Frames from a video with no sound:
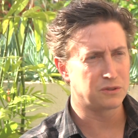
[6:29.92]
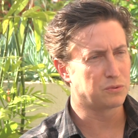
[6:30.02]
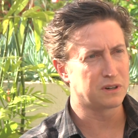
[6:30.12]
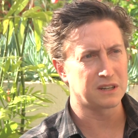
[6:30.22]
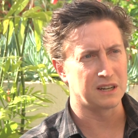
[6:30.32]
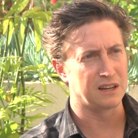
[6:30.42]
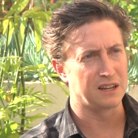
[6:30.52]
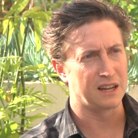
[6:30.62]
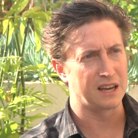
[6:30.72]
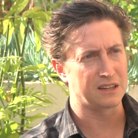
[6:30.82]
So I was working and
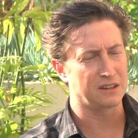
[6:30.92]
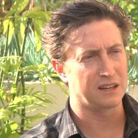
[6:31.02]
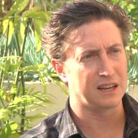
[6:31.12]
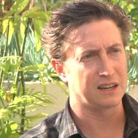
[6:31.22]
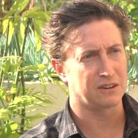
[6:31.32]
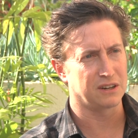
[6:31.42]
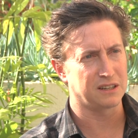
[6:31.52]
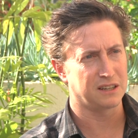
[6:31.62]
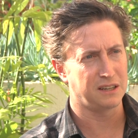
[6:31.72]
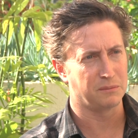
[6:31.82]
I had and I had a
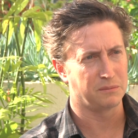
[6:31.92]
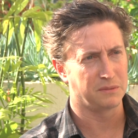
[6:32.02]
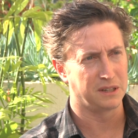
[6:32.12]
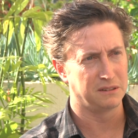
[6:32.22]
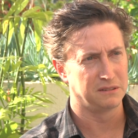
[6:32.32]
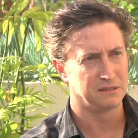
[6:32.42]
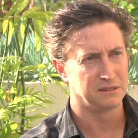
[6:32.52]
great time, you know.